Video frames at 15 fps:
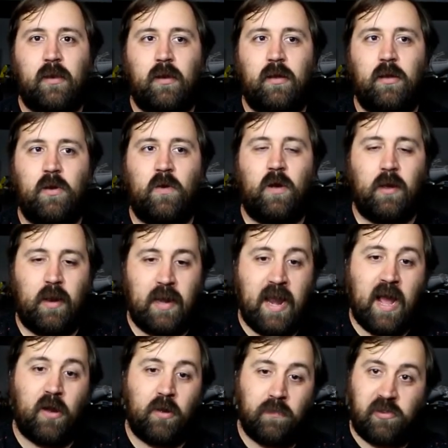you know,
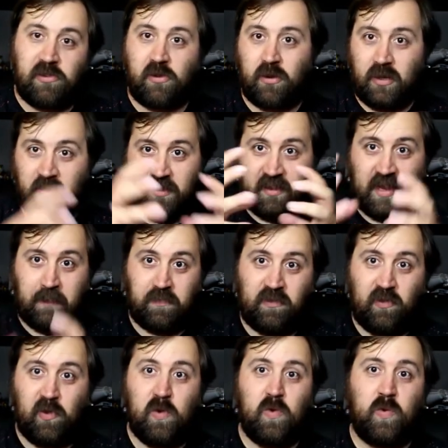now I'm starting step
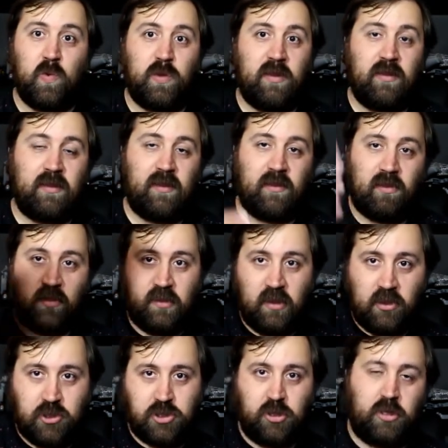two to this
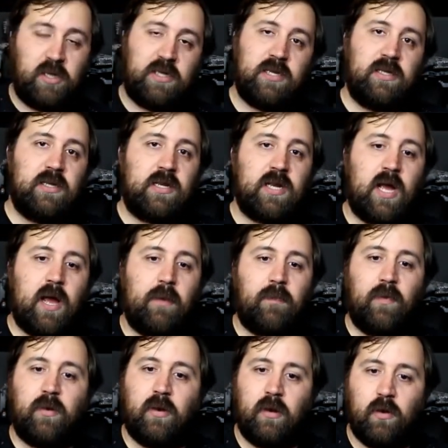this journey to the top,
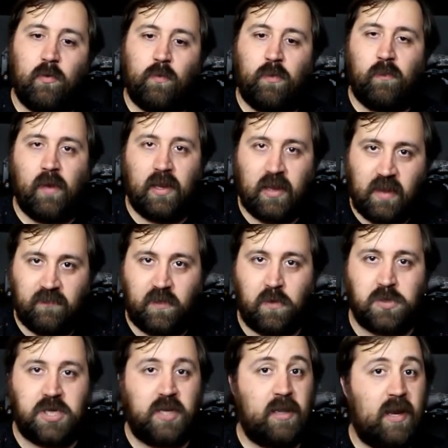and it'll be my life
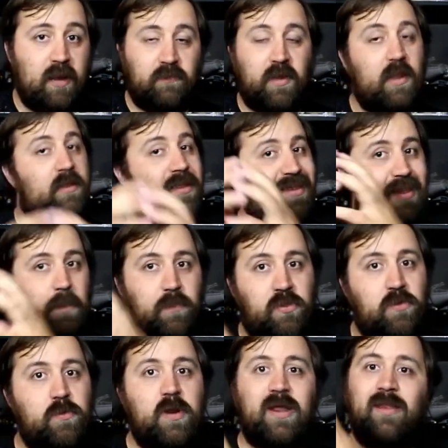coaching. Then I've got step
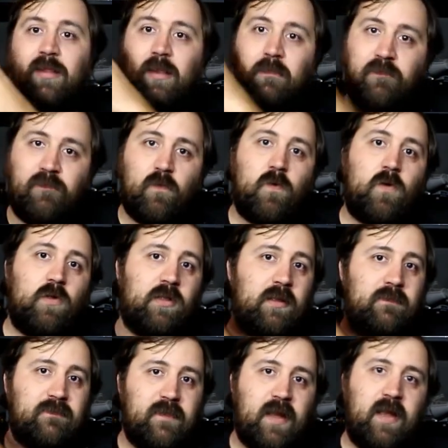three, step four,
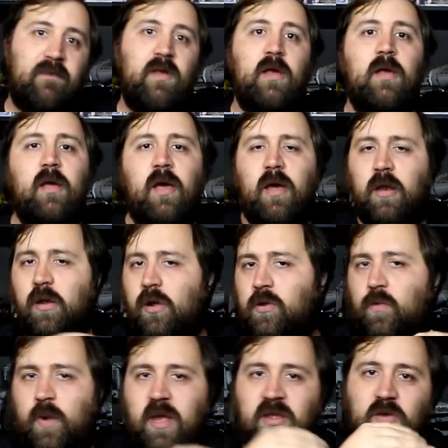step five. And along
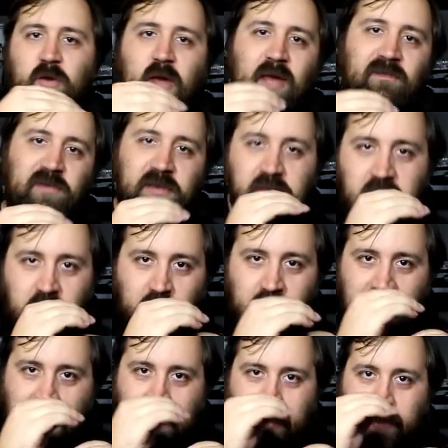the way, you have little
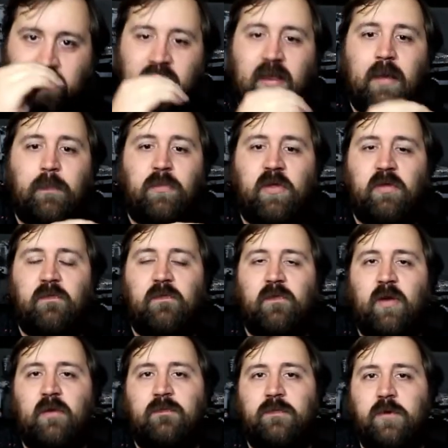tiny steps of,
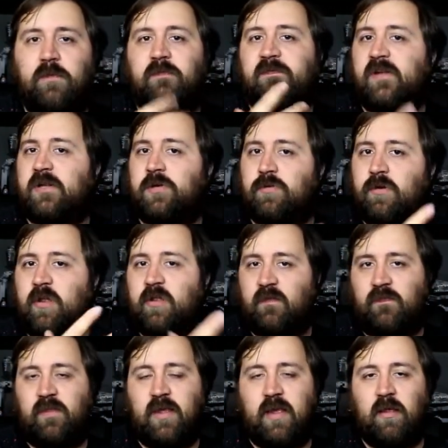of little victories
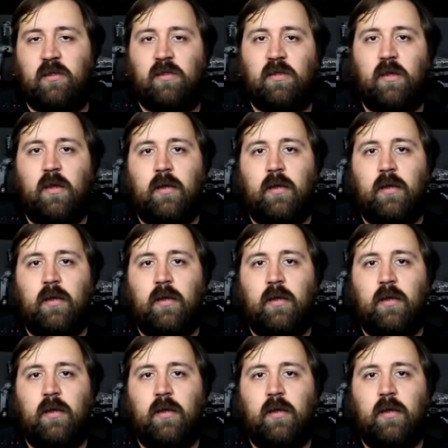of things,